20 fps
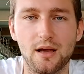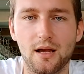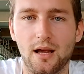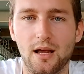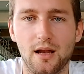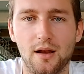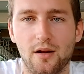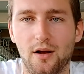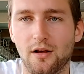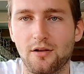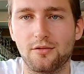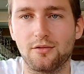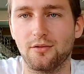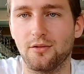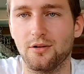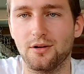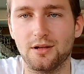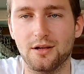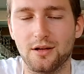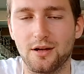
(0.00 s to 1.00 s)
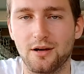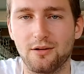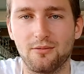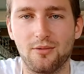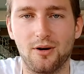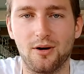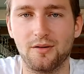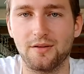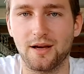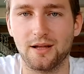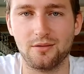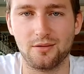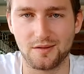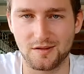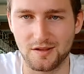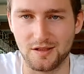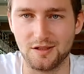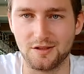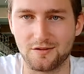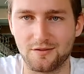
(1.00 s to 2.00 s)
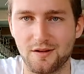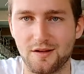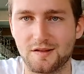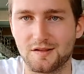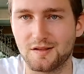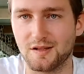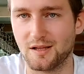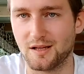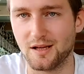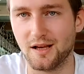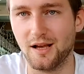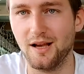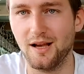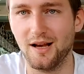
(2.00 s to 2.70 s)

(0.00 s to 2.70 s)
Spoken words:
and I thought, you know what, that looks interesting.